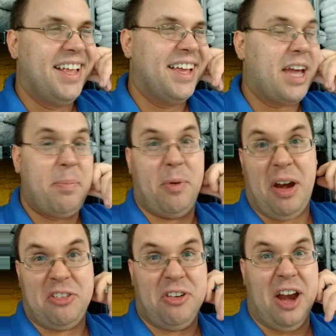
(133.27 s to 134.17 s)
Copyright
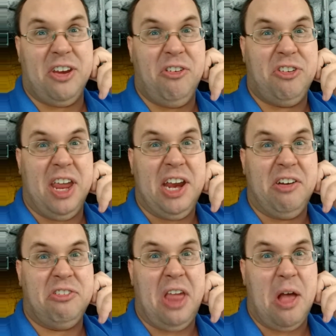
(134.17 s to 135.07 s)
strike. You're singing a
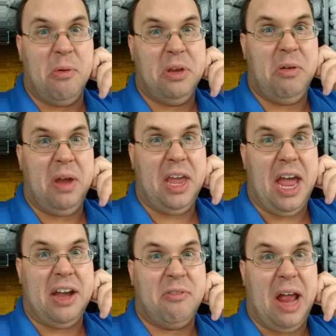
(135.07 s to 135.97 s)
song. You ain't
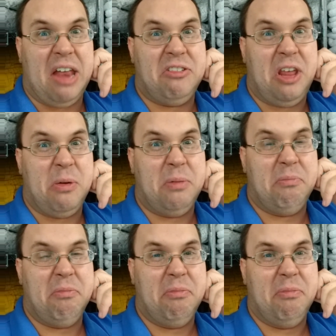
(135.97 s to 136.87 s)
got the rights to it.
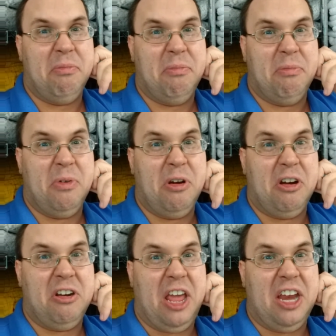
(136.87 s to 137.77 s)
We're going
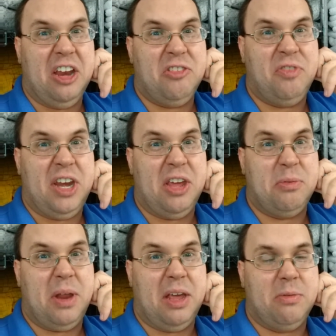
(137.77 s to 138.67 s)
to take this video
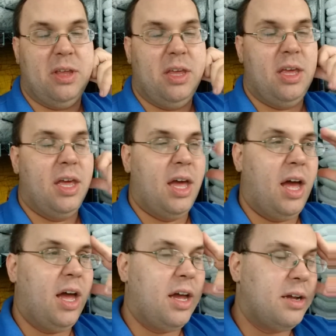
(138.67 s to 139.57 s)

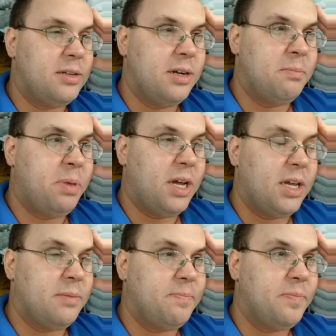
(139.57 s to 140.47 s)
down.
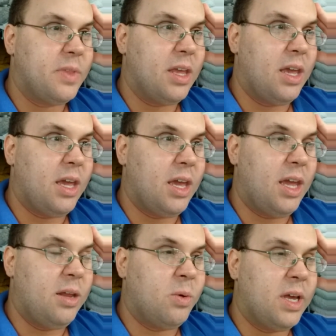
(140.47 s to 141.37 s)
But
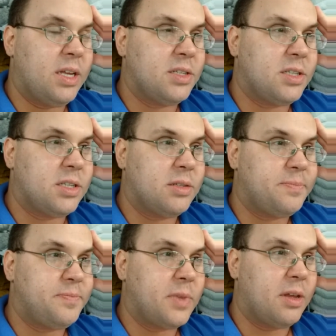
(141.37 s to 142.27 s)
anyways,
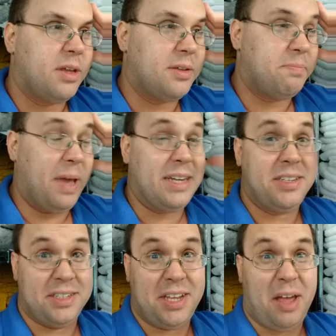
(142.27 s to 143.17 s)
back to
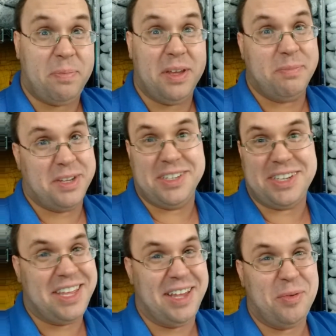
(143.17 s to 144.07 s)
the topic because
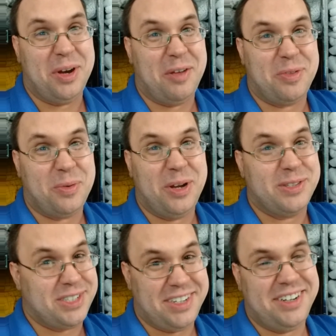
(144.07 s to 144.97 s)
I went off the
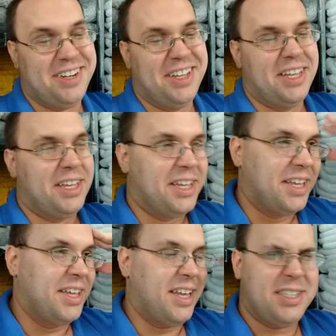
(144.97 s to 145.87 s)
rails there.
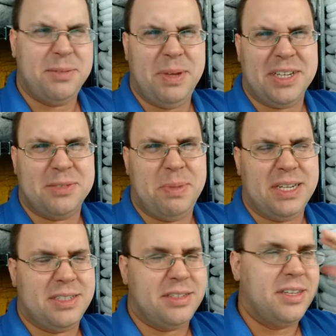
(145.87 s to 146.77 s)
That's to be
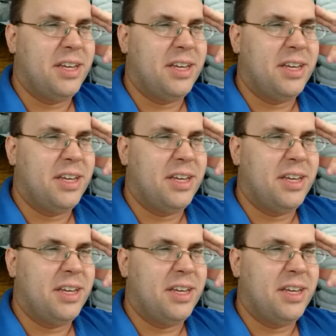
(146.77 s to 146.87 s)
expected.